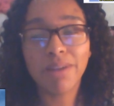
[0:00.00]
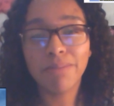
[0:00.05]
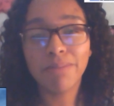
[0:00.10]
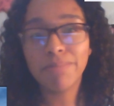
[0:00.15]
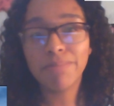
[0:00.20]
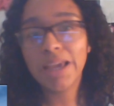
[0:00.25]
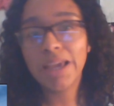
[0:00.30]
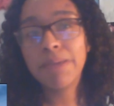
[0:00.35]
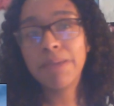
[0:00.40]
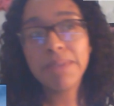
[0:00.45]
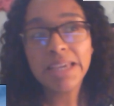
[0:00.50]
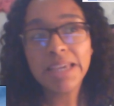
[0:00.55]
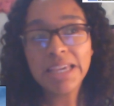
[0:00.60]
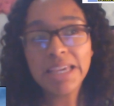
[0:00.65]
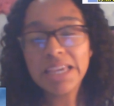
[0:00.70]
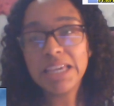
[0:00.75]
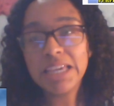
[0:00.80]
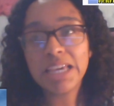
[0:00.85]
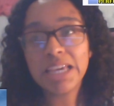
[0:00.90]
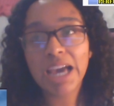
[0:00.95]

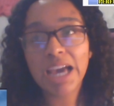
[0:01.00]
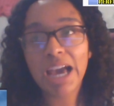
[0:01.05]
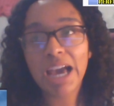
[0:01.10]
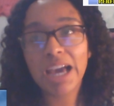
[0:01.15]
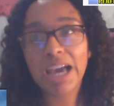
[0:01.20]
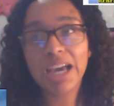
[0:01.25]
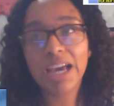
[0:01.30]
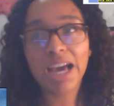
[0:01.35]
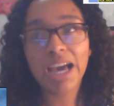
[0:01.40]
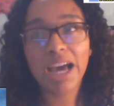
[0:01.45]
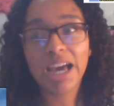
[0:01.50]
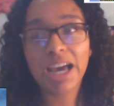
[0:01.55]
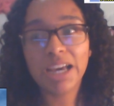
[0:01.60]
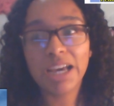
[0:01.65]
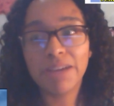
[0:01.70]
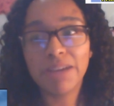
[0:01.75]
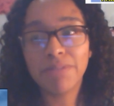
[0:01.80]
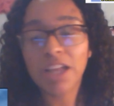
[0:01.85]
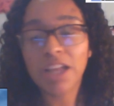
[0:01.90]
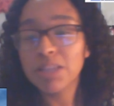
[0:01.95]
maybe
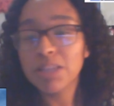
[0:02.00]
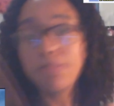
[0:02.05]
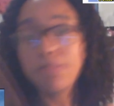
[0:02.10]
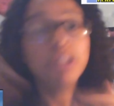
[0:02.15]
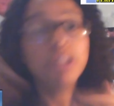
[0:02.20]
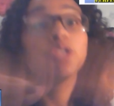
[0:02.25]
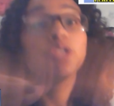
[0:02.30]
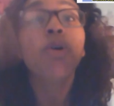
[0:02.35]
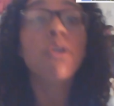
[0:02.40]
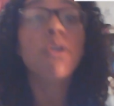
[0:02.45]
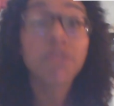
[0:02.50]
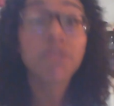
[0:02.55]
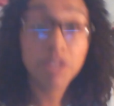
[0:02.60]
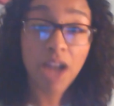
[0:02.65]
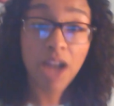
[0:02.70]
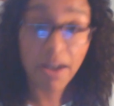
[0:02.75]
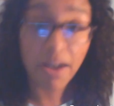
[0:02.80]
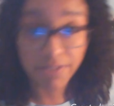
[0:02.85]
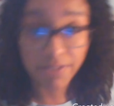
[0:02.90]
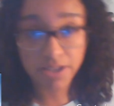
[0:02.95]
not to be so
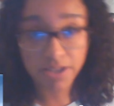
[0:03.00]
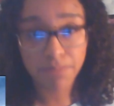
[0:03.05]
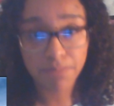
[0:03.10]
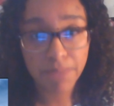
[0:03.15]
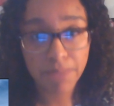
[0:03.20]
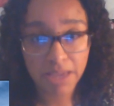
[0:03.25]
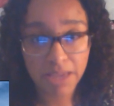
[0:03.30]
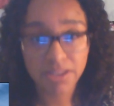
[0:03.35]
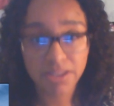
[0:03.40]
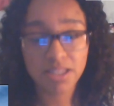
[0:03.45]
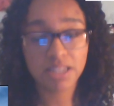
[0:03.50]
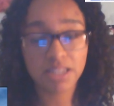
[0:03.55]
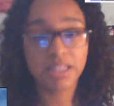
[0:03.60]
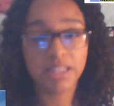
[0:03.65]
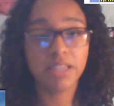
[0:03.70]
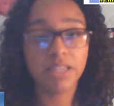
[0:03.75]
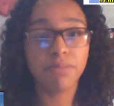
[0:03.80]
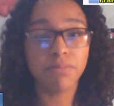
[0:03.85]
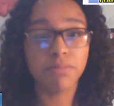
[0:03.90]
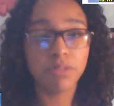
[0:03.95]
overconfident,
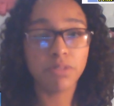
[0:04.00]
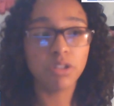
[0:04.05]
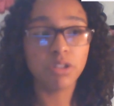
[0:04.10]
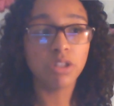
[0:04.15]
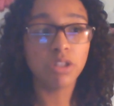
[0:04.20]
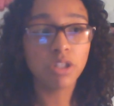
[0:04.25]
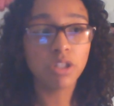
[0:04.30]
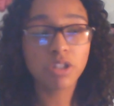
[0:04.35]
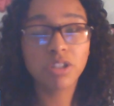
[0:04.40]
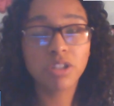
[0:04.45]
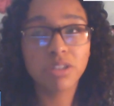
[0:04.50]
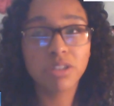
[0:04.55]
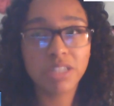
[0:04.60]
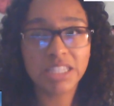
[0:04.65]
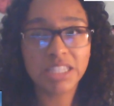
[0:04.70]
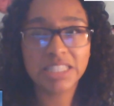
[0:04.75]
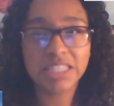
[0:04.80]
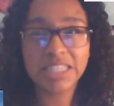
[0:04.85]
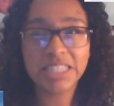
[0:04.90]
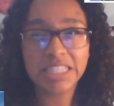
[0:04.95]
basically, to learn
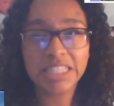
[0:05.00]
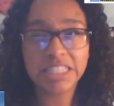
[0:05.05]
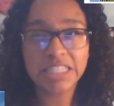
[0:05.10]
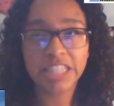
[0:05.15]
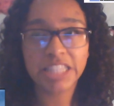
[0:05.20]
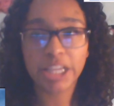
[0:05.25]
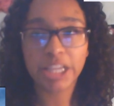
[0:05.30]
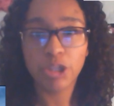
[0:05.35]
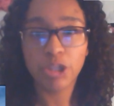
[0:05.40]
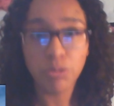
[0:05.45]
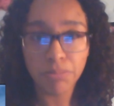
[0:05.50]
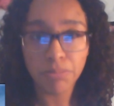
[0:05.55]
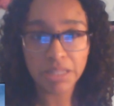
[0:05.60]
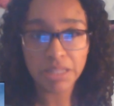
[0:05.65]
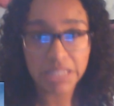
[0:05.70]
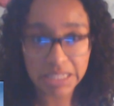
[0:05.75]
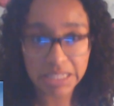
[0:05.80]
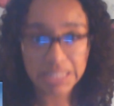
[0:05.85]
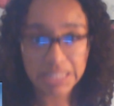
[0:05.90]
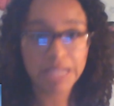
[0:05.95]
in a sense like
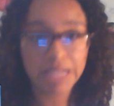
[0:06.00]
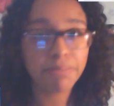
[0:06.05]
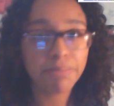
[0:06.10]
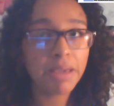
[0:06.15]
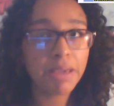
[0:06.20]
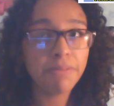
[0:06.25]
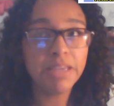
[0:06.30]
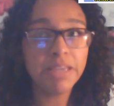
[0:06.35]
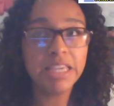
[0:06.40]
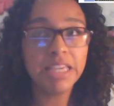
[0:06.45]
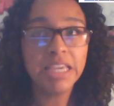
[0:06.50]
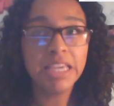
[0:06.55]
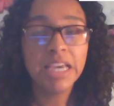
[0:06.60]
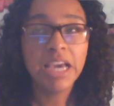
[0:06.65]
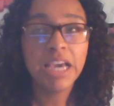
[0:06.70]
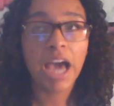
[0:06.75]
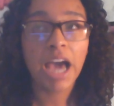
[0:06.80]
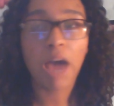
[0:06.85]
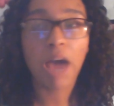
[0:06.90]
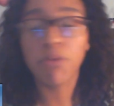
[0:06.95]
humility, like maybe
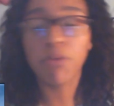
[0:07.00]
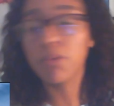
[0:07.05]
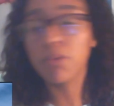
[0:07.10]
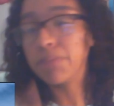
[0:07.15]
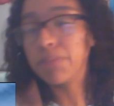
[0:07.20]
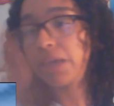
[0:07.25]
I won't